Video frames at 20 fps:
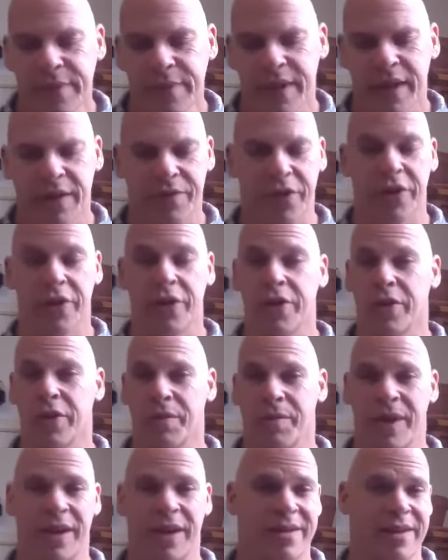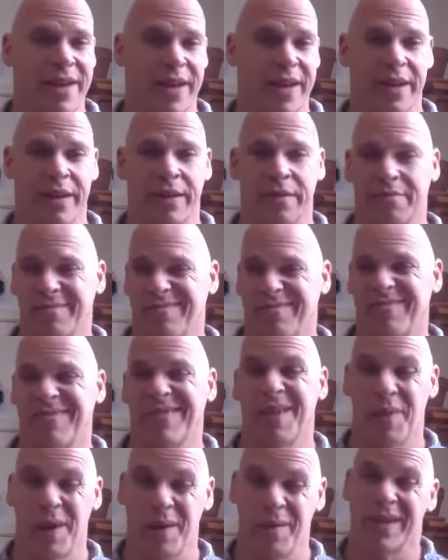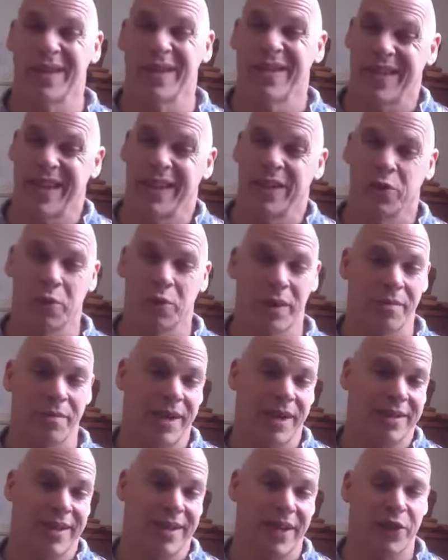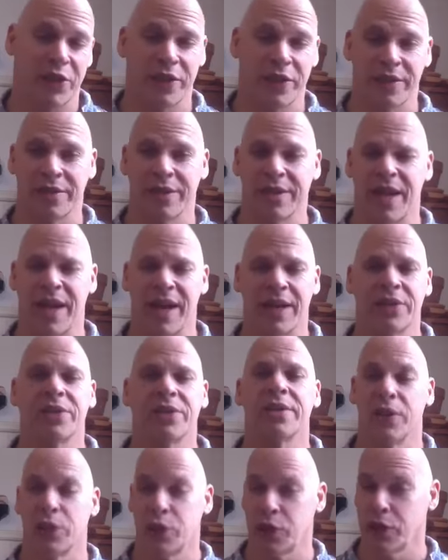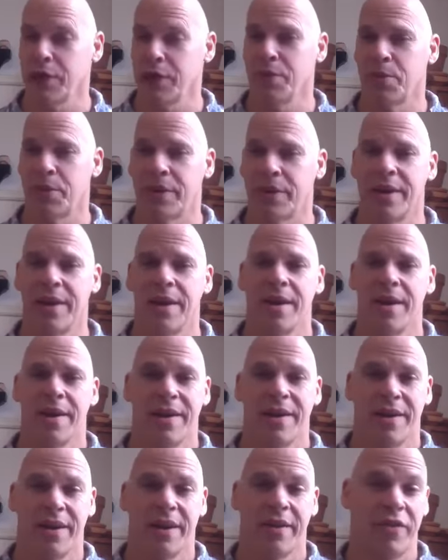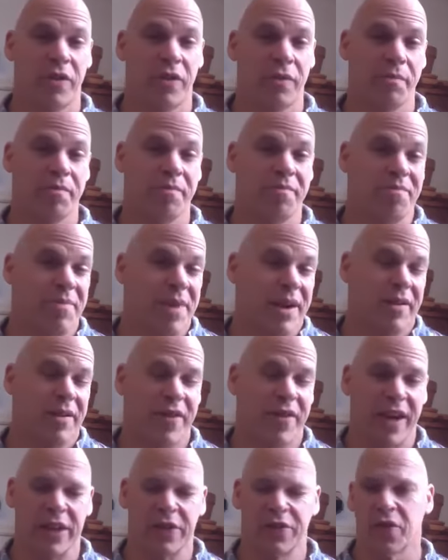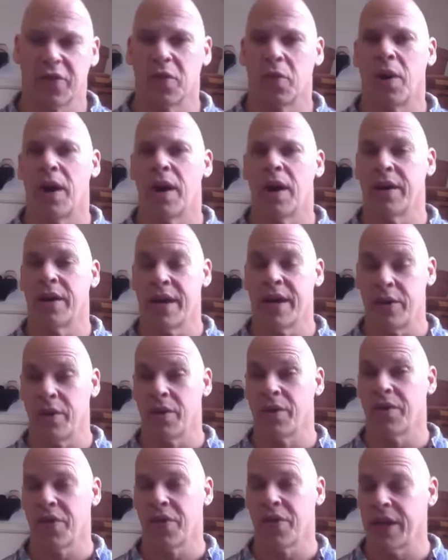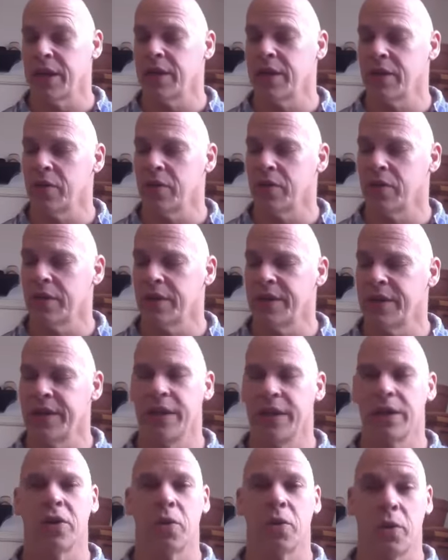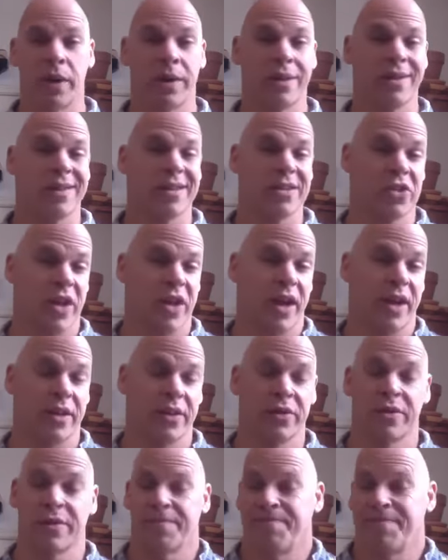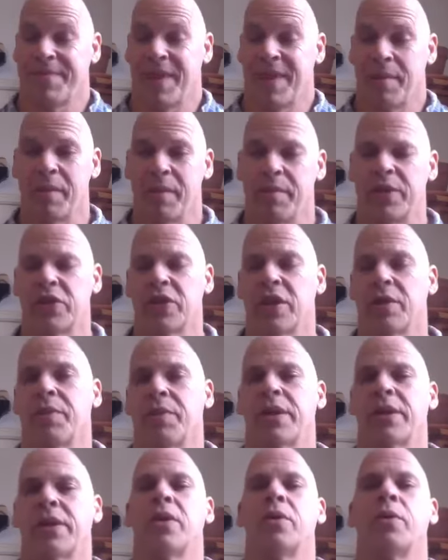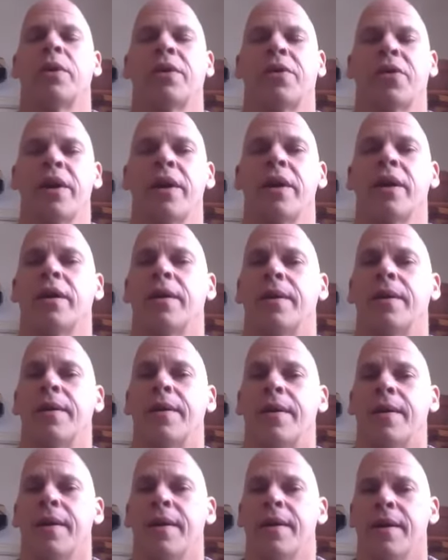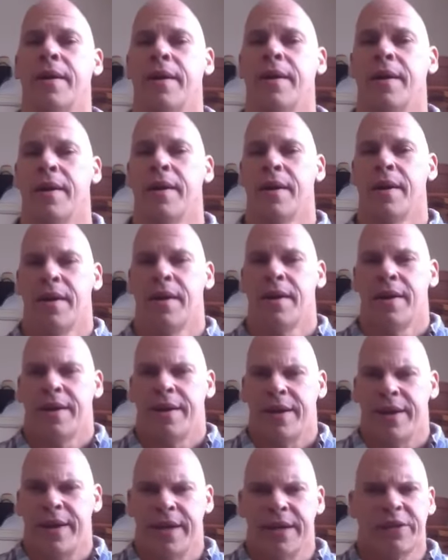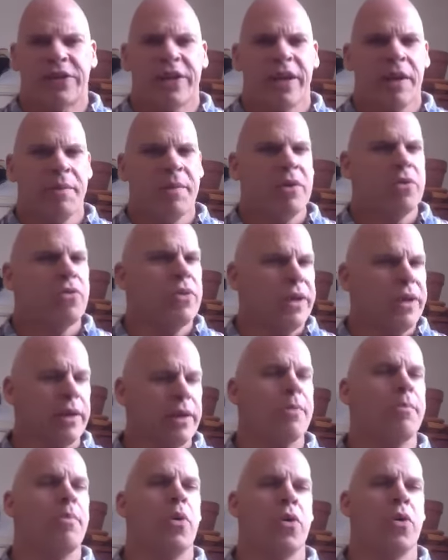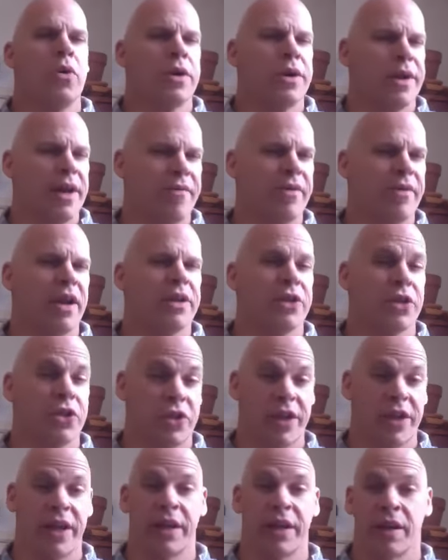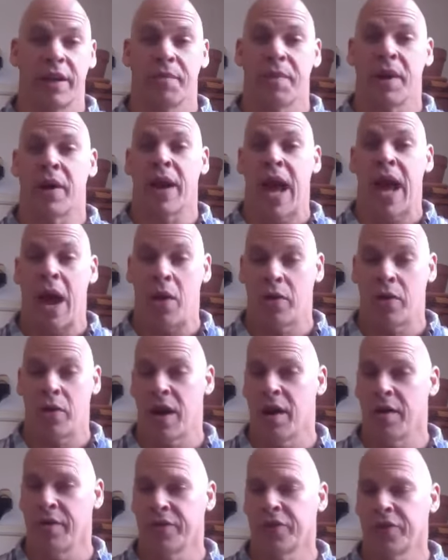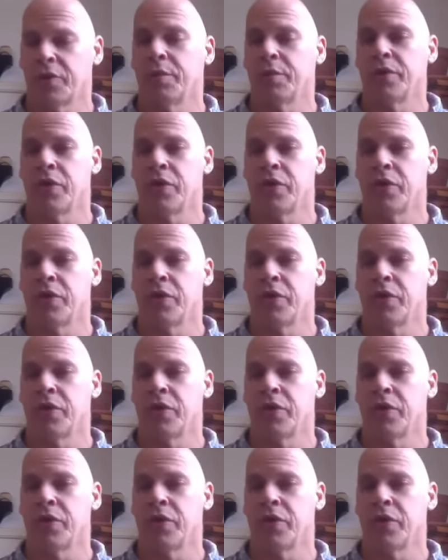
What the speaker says: If you're new to meditating, then maybe the Sandals with a meditation class is a good one. If you've been advanced for a while and you think you could deal with the silence, that might be something to go with there. It's going to be really important to have an understanding about how comfortable